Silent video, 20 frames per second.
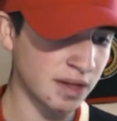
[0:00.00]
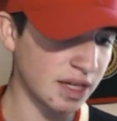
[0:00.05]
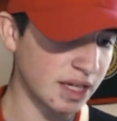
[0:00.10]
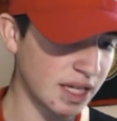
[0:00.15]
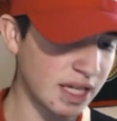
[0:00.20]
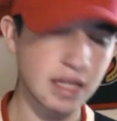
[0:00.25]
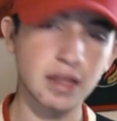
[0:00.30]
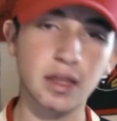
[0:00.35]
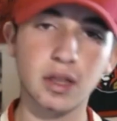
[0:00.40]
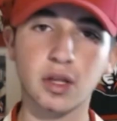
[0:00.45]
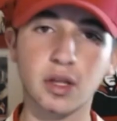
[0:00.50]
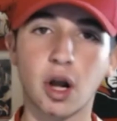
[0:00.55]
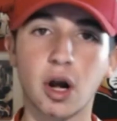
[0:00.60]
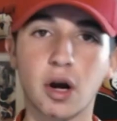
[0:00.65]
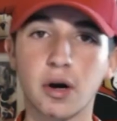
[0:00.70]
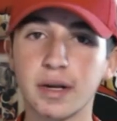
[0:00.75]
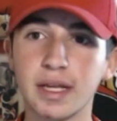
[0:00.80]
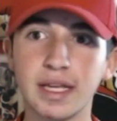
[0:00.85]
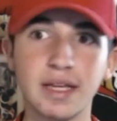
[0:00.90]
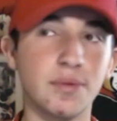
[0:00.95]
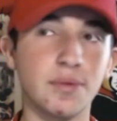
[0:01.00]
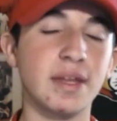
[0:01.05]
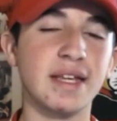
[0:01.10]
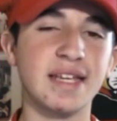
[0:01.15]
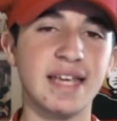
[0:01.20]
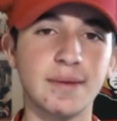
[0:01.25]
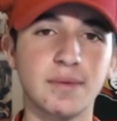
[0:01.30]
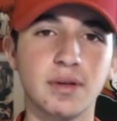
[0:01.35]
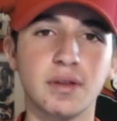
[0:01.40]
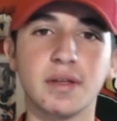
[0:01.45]
He's a star. He really
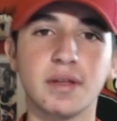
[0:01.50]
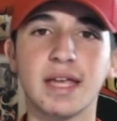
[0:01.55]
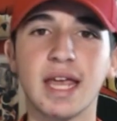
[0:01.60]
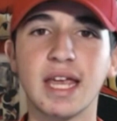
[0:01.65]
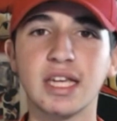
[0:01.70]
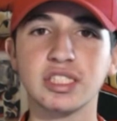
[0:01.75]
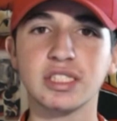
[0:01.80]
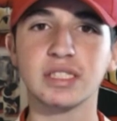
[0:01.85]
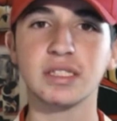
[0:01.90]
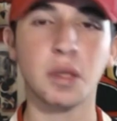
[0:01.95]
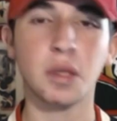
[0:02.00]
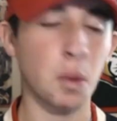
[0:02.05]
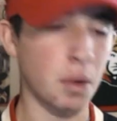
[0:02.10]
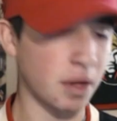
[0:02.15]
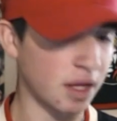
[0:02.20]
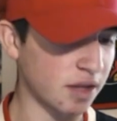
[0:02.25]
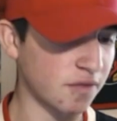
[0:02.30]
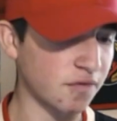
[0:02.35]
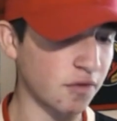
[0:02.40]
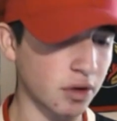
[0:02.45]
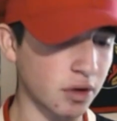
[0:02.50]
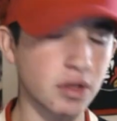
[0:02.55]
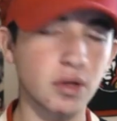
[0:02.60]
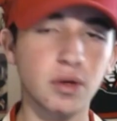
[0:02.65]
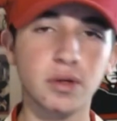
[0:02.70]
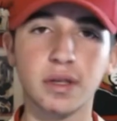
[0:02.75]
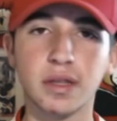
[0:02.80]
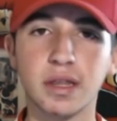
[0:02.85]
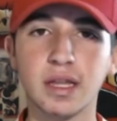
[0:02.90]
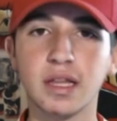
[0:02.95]
came to the occasion. His first goal
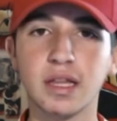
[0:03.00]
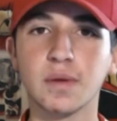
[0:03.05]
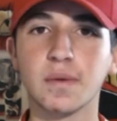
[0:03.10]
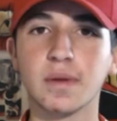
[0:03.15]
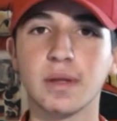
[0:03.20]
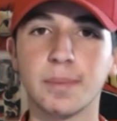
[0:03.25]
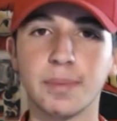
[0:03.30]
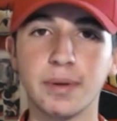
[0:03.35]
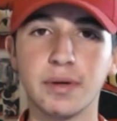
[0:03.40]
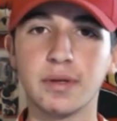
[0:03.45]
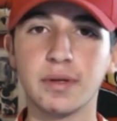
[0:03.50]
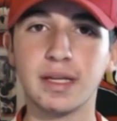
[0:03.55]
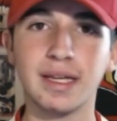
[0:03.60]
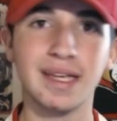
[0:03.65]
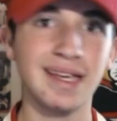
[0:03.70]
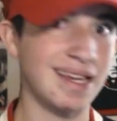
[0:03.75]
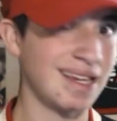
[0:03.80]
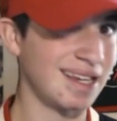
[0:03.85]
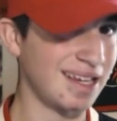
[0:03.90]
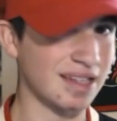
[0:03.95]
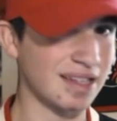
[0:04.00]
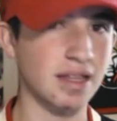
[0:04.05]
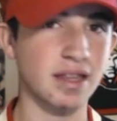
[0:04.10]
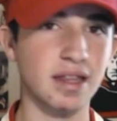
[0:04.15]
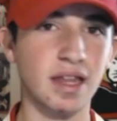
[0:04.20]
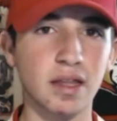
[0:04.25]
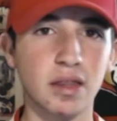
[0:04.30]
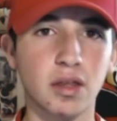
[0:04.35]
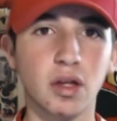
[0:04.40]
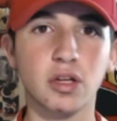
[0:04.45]
of the season was a beauty. He's the
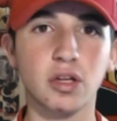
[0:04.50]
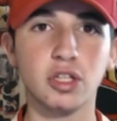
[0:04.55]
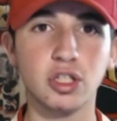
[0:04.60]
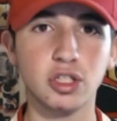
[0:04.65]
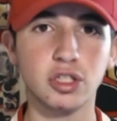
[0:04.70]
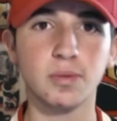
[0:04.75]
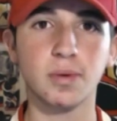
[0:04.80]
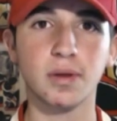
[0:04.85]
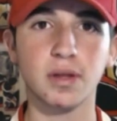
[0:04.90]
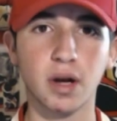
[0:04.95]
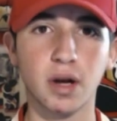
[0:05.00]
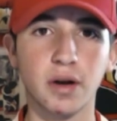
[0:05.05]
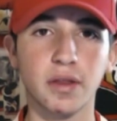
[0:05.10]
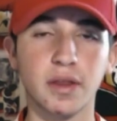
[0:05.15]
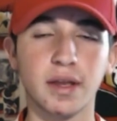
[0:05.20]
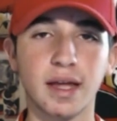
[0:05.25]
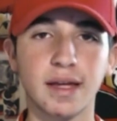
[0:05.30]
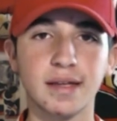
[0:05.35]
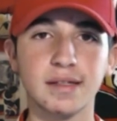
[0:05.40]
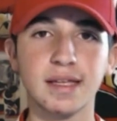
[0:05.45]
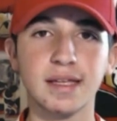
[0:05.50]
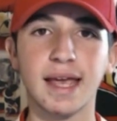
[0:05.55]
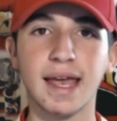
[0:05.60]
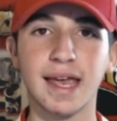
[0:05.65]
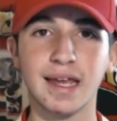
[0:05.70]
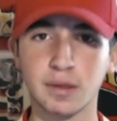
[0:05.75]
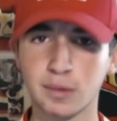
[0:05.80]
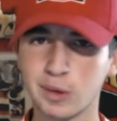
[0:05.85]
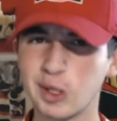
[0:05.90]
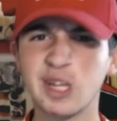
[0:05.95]
Senstalk YouTube star of the night
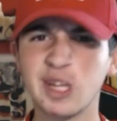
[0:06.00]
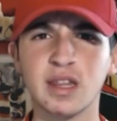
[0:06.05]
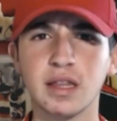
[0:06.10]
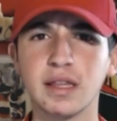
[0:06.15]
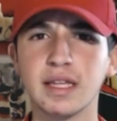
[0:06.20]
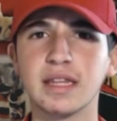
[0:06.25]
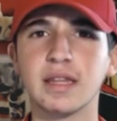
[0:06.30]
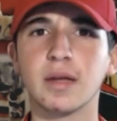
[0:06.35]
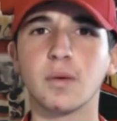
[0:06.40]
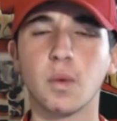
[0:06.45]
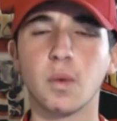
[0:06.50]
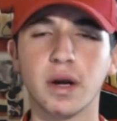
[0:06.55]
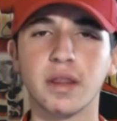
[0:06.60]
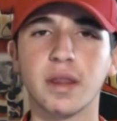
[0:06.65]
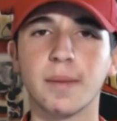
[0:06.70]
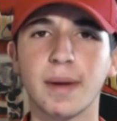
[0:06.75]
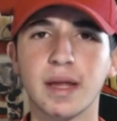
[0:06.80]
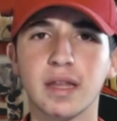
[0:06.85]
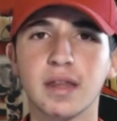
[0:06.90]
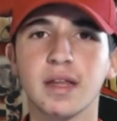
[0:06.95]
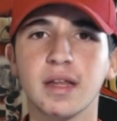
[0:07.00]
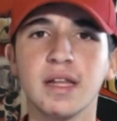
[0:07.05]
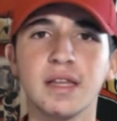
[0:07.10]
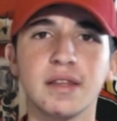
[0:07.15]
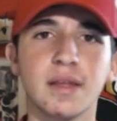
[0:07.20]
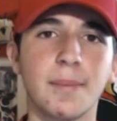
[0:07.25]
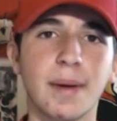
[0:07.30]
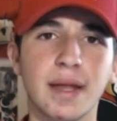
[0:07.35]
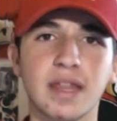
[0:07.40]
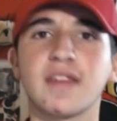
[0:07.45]
and easily the, one of the best
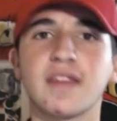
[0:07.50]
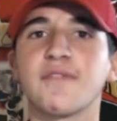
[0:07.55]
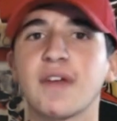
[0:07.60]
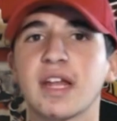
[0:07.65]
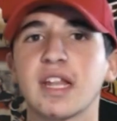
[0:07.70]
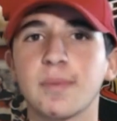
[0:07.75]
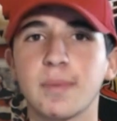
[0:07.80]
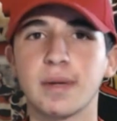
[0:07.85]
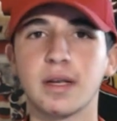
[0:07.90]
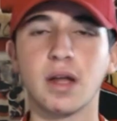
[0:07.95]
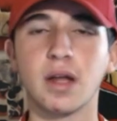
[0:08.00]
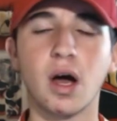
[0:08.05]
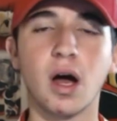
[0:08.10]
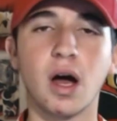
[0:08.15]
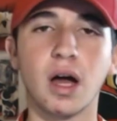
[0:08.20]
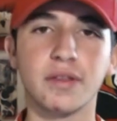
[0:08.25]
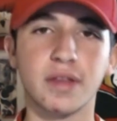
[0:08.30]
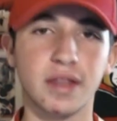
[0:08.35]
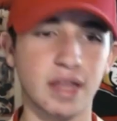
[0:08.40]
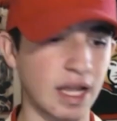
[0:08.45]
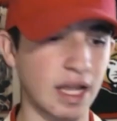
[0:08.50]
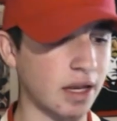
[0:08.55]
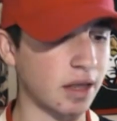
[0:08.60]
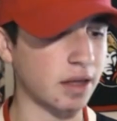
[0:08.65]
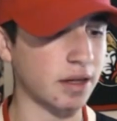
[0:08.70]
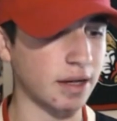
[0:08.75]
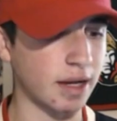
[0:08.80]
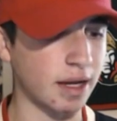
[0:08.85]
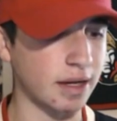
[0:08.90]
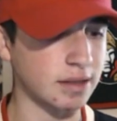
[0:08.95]
the best defensemen on the Sens
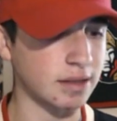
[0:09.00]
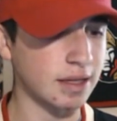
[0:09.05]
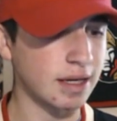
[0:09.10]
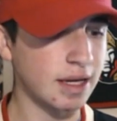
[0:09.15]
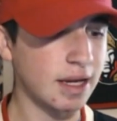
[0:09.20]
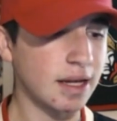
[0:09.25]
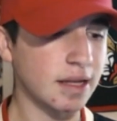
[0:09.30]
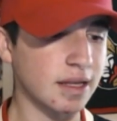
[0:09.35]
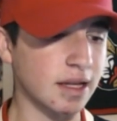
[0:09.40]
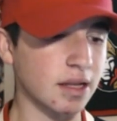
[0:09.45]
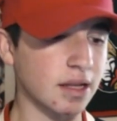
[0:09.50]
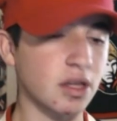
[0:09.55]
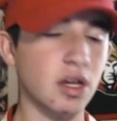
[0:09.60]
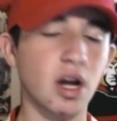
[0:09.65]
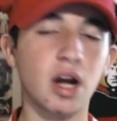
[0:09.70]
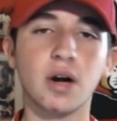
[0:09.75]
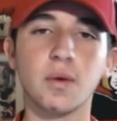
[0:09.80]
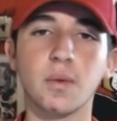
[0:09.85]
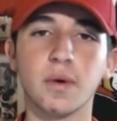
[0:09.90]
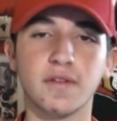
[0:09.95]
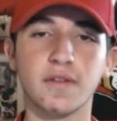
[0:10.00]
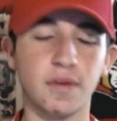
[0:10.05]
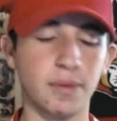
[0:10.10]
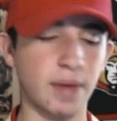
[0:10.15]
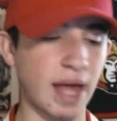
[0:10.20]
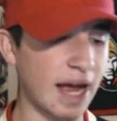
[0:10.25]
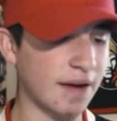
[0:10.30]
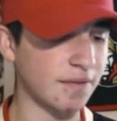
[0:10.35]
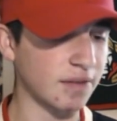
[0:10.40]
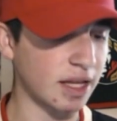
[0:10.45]
tonight. Second star was from
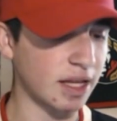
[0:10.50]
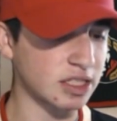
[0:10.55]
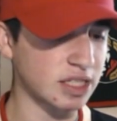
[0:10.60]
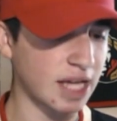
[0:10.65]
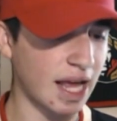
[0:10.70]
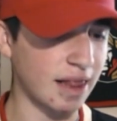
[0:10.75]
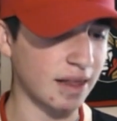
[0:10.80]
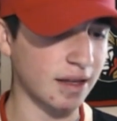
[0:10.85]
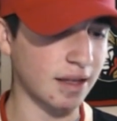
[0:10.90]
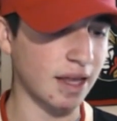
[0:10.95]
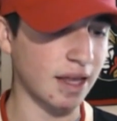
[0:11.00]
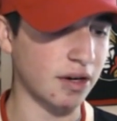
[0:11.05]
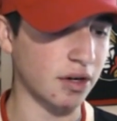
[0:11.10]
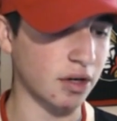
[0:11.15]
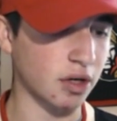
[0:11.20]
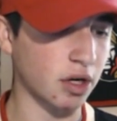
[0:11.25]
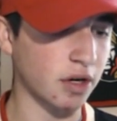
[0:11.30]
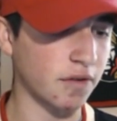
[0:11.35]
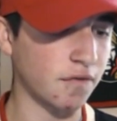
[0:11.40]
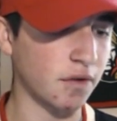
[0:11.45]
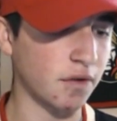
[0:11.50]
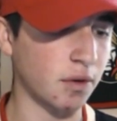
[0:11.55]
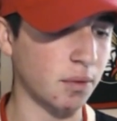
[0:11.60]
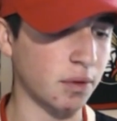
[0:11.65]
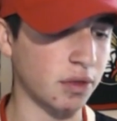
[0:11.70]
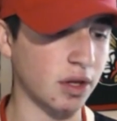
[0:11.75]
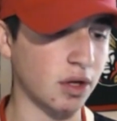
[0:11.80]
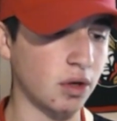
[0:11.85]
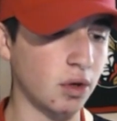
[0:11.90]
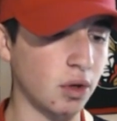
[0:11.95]
the Avalanche, Alexander Kerfoot, with
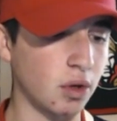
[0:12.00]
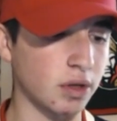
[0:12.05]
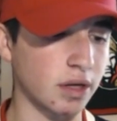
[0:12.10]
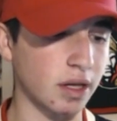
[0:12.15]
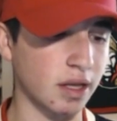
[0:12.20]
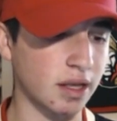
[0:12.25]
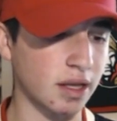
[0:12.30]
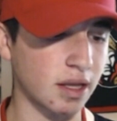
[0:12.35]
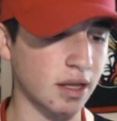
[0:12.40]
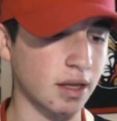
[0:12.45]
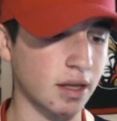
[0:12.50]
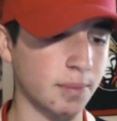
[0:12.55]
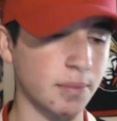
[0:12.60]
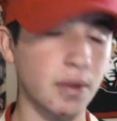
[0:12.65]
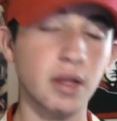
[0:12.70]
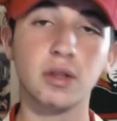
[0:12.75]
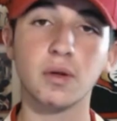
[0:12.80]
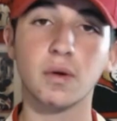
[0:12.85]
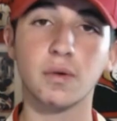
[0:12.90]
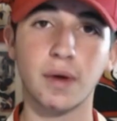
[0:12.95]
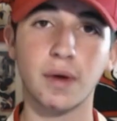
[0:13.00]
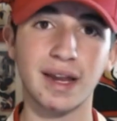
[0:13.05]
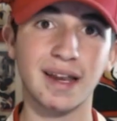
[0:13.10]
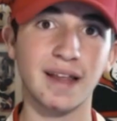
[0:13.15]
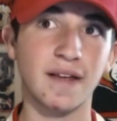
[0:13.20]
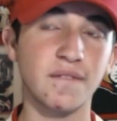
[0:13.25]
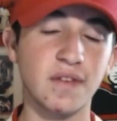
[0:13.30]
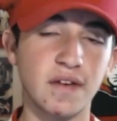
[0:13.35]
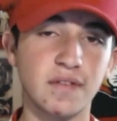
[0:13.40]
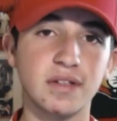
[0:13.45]
the goal and assist, plus one rating,
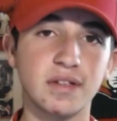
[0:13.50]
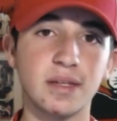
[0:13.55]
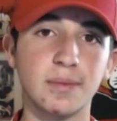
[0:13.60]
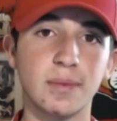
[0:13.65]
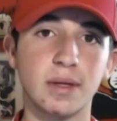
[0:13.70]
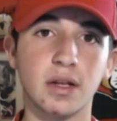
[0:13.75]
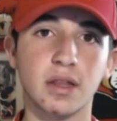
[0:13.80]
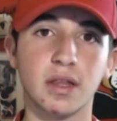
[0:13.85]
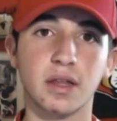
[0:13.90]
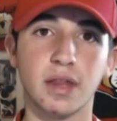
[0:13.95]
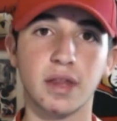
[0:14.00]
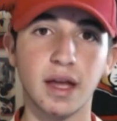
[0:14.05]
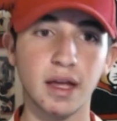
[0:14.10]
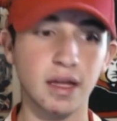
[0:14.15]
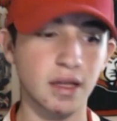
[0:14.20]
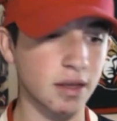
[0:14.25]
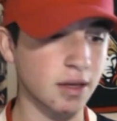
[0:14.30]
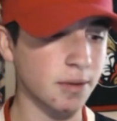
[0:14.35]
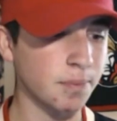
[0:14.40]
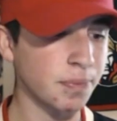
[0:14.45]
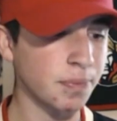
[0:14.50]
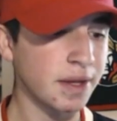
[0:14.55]
15 minutes on the ice.